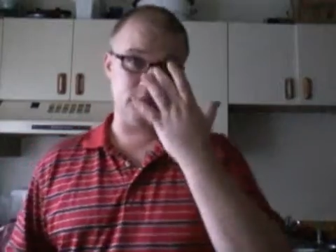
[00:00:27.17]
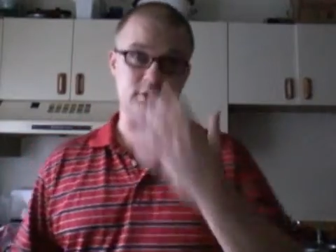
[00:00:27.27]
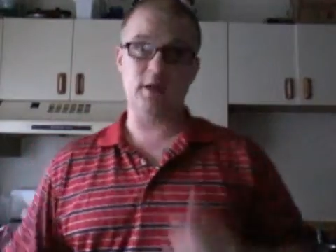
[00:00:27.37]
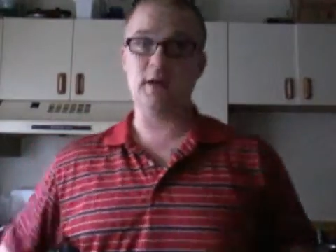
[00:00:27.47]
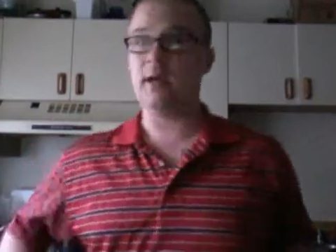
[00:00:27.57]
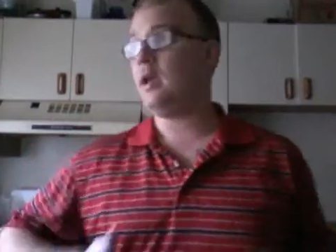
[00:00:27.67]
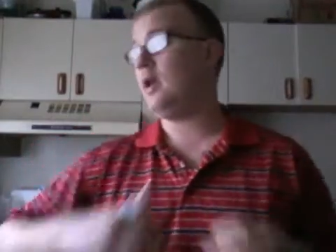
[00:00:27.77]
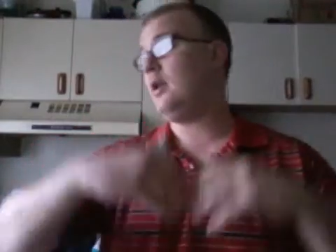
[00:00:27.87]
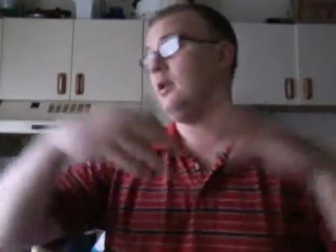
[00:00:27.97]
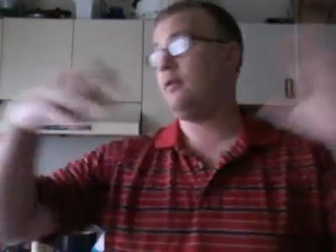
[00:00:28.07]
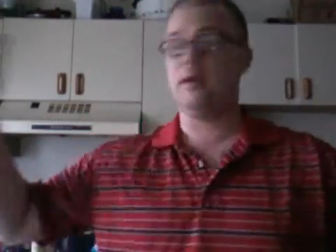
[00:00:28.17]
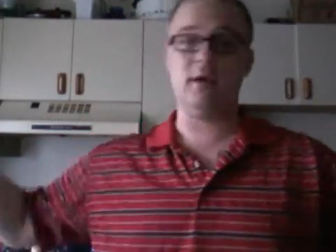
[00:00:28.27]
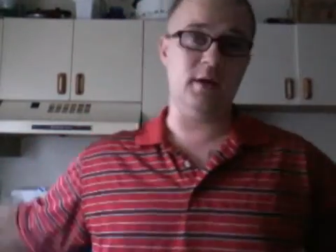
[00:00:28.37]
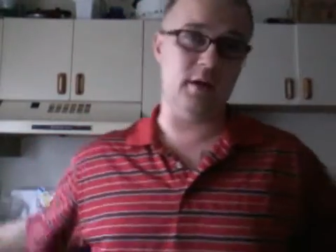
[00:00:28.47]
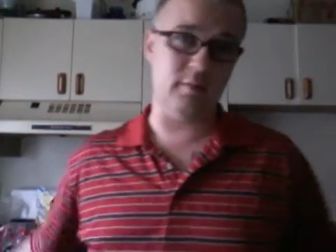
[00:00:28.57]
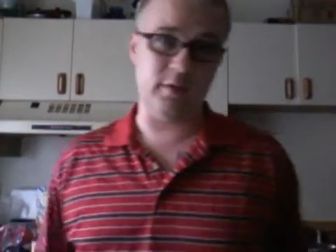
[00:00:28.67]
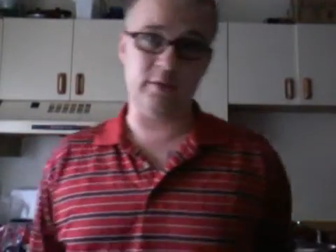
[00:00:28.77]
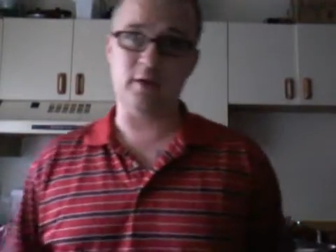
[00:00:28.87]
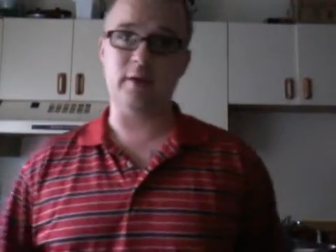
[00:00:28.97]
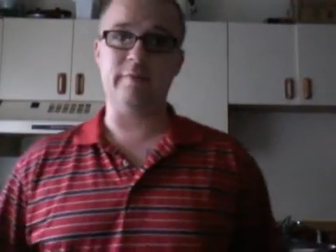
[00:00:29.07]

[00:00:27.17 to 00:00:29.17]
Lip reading: Okay, anything and everything.